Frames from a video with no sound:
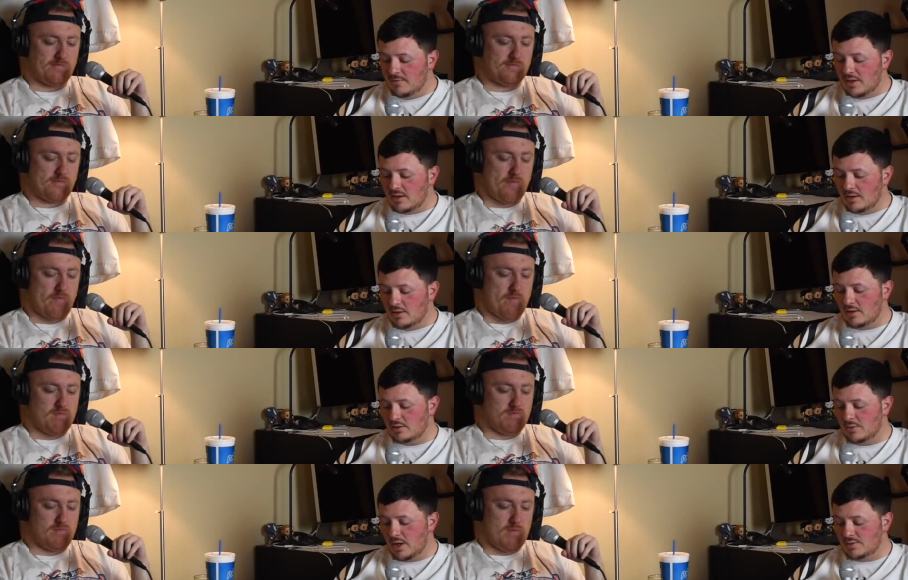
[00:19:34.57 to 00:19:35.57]
Speaker 1: fifth year as
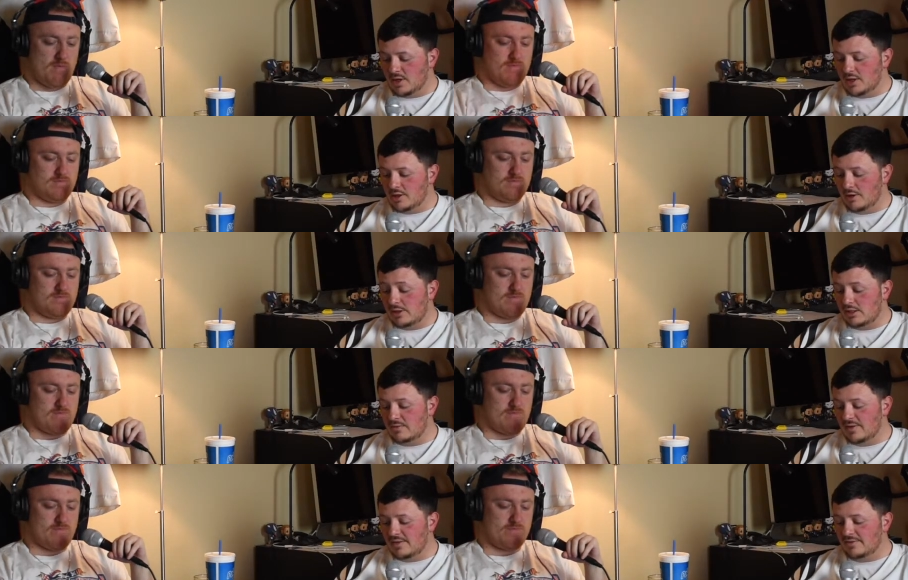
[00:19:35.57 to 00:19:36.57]
the Rams head coach, is
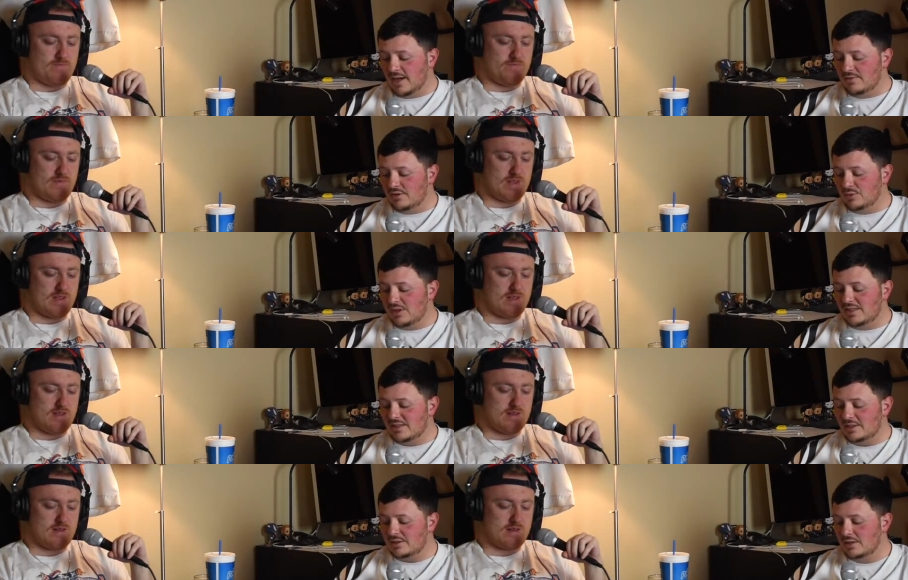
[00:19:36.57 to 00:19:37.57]
55 and
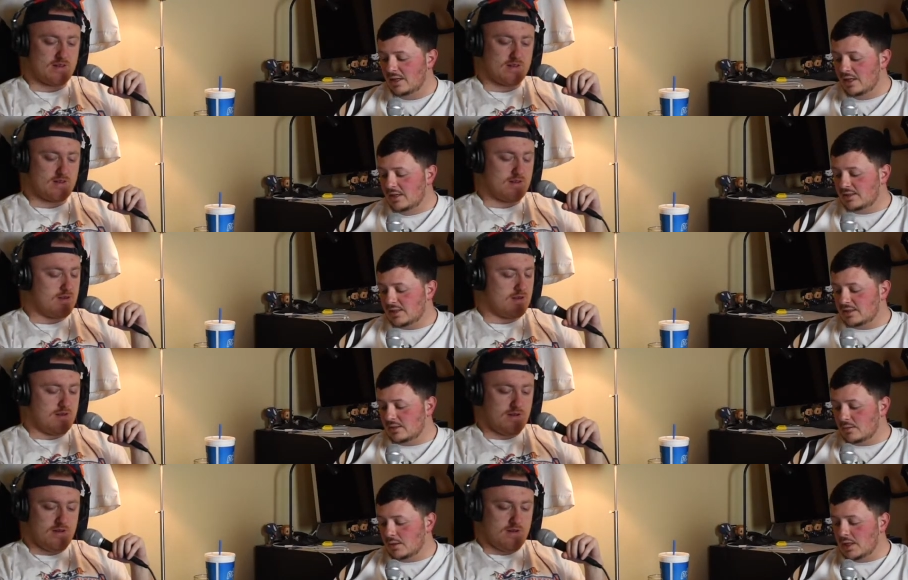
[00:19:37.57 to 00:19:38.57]
26, six
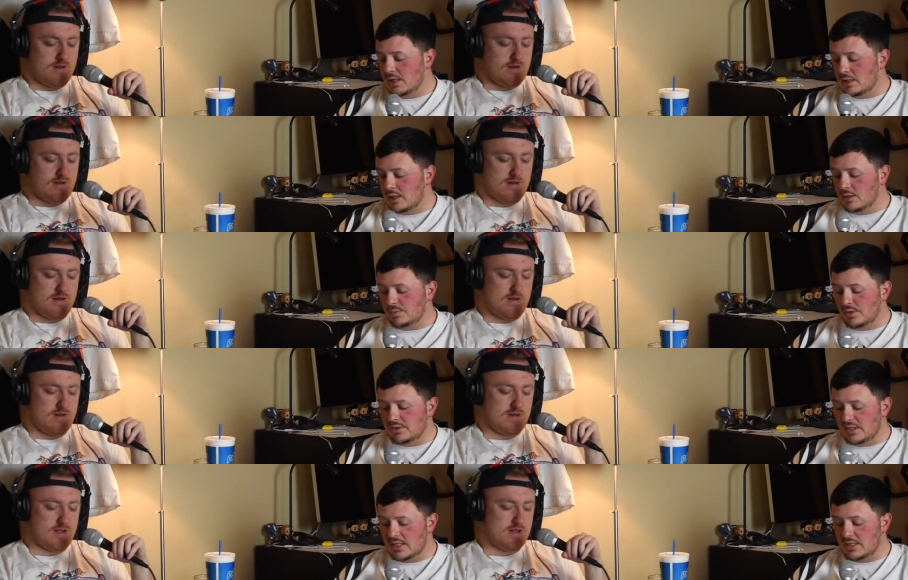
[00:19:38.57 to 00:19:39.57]
and three in the
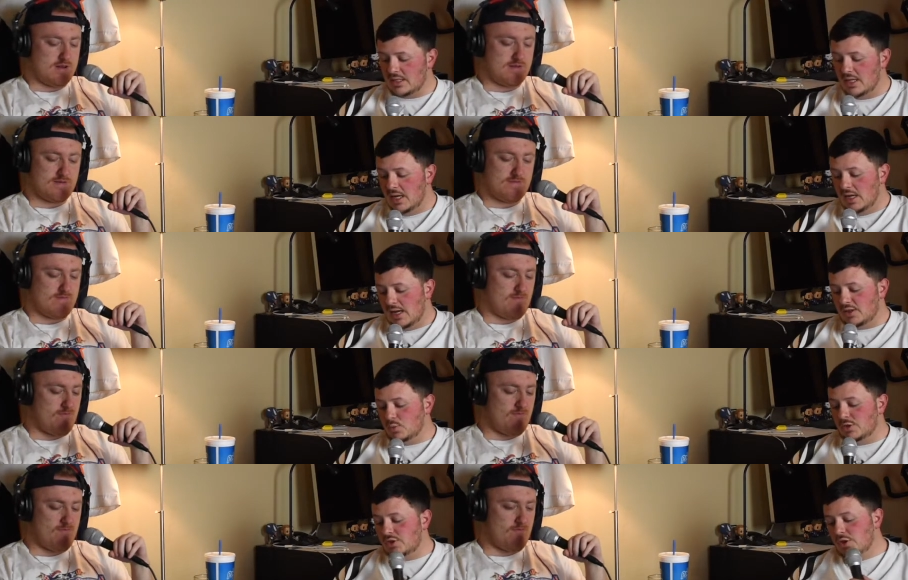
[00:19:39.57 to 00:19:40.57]
postseason. Has
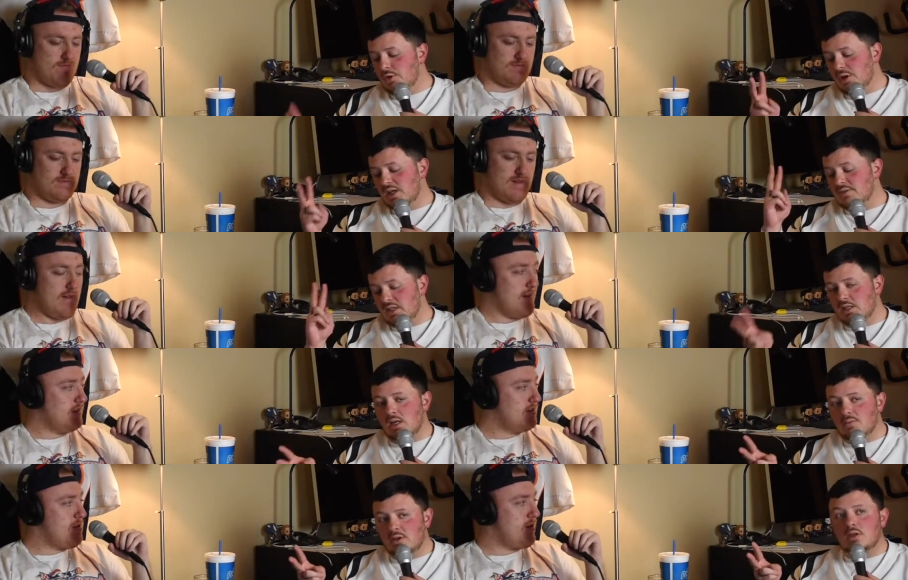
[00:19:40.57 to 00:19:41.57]
won two NFC
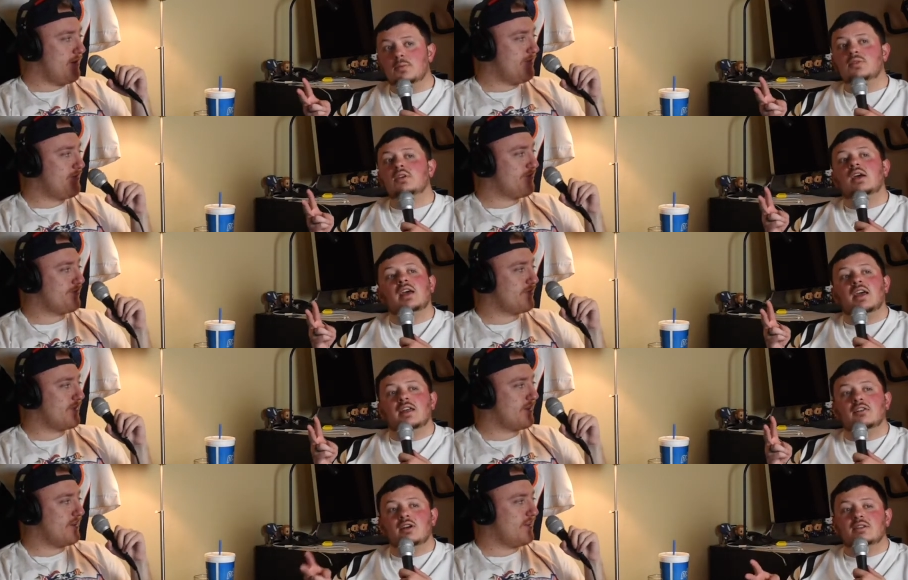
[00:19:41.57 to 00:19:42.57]
championships
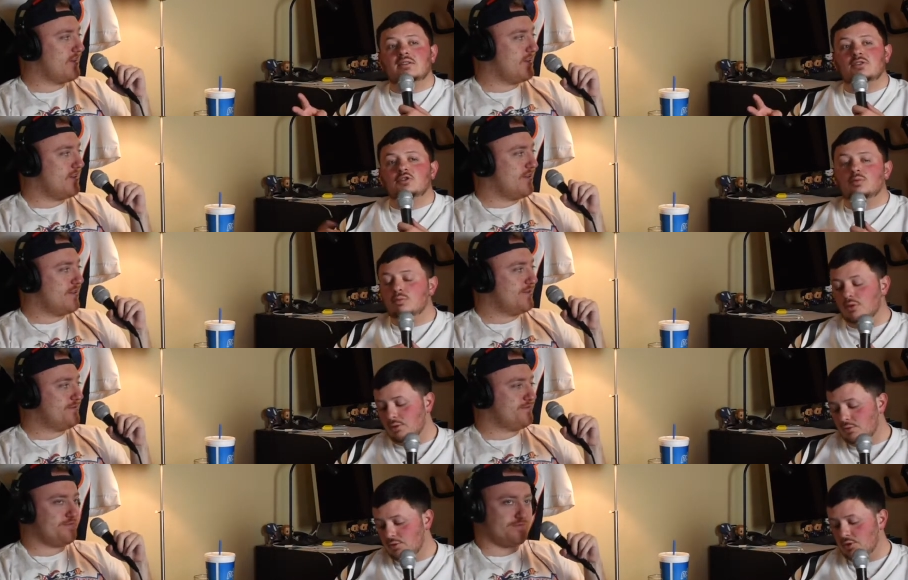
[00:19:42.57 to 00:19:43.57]
and lost the Super
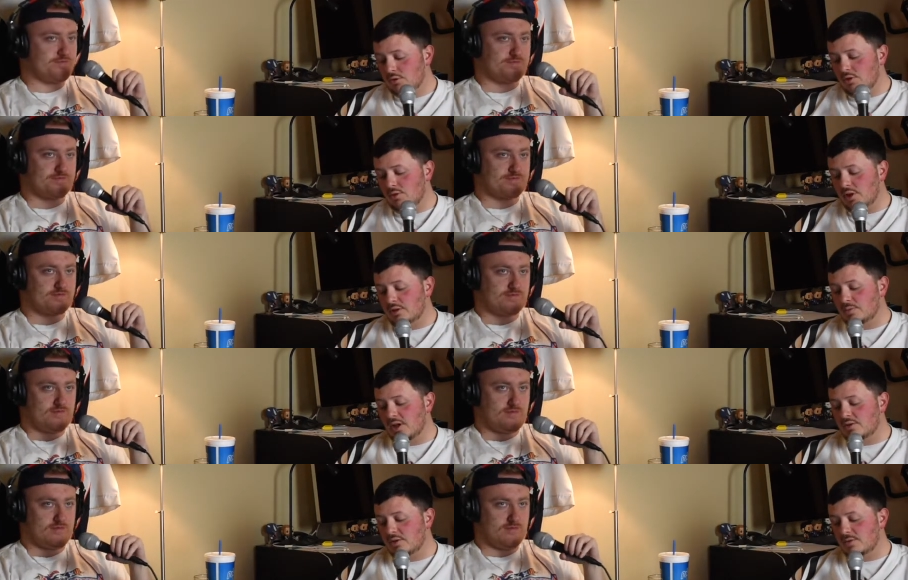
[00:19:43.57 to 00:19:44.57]
Bowl to the New England
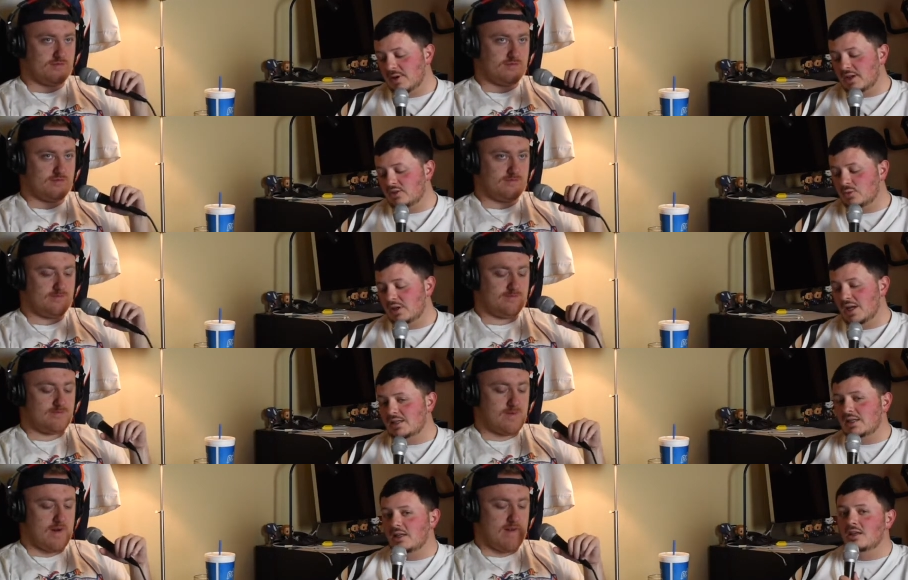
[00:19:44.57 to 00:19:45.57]
Patriots back in
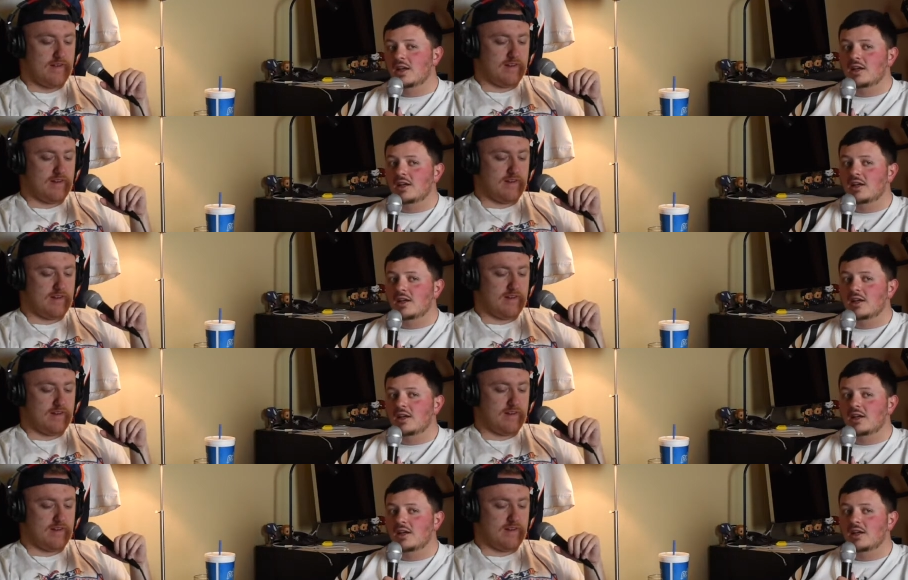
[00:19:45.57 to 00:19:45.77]
2018,